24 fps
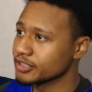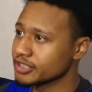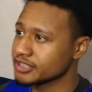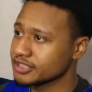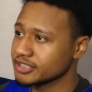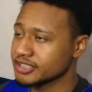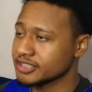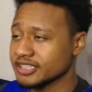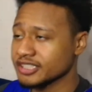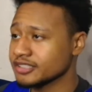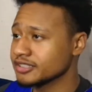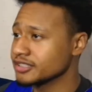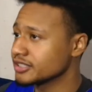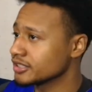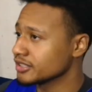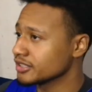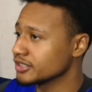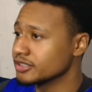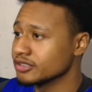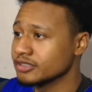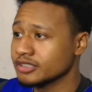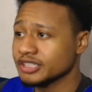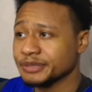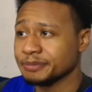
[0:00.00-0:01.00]
Cause Jayson's a
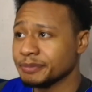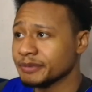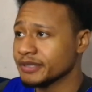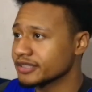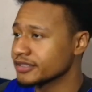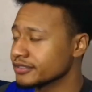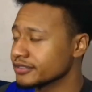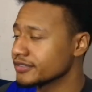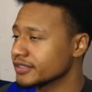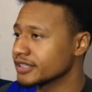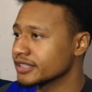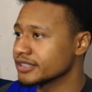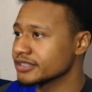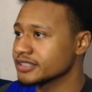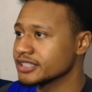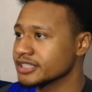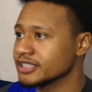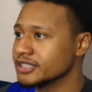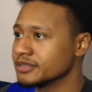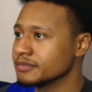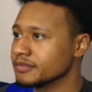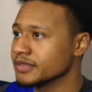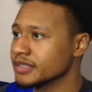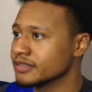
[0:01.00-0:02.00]
huge part of our
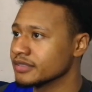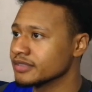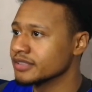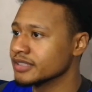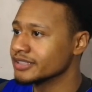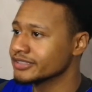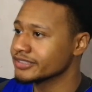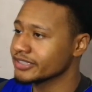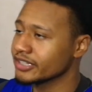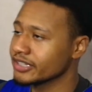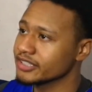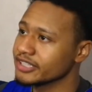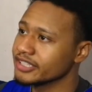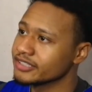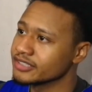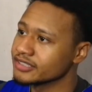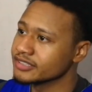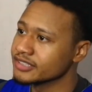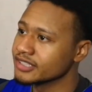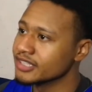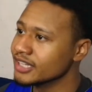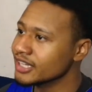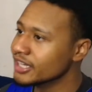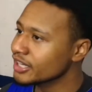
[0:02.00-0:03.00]
team, and he's our leader.
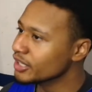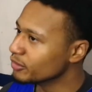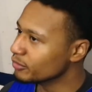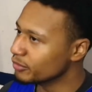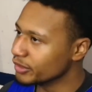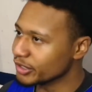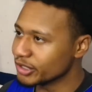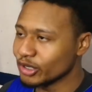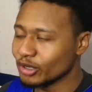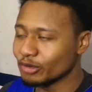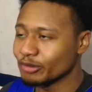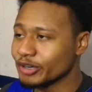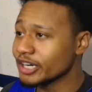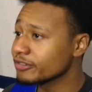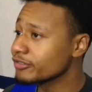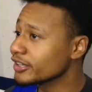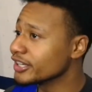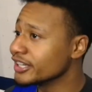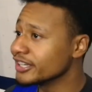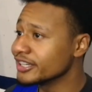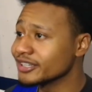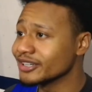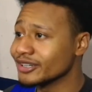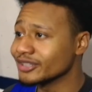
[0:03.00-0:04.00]
We go wherever
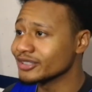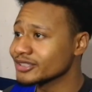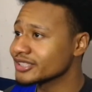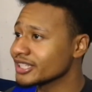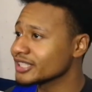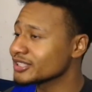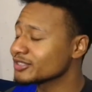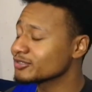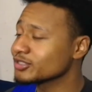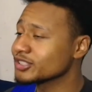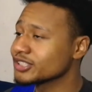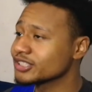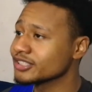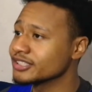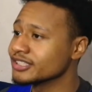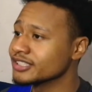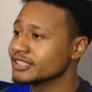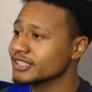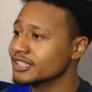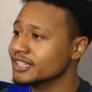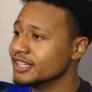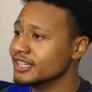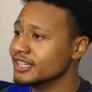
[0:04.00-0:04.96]
he goes, that's for sure.